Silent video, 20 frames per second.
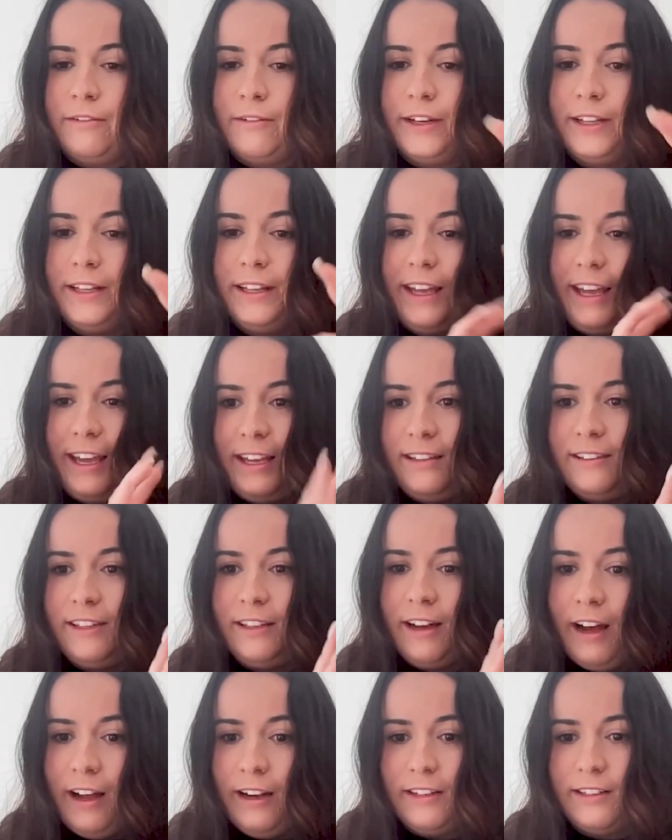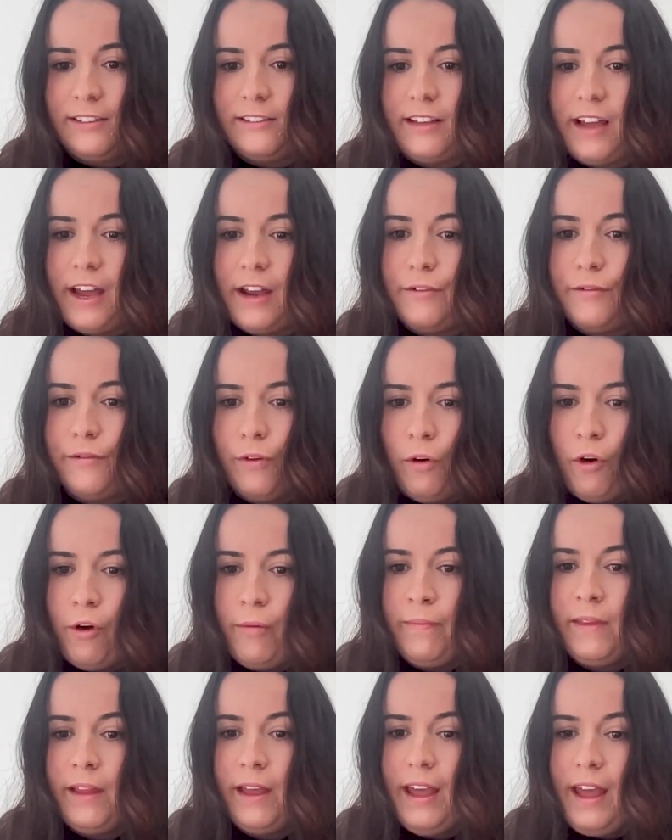really easy to understand
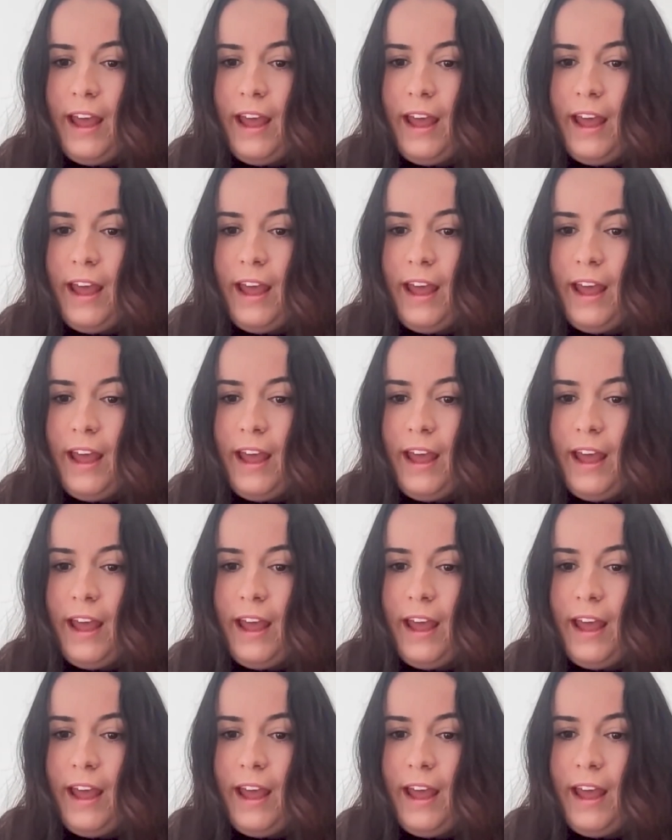form,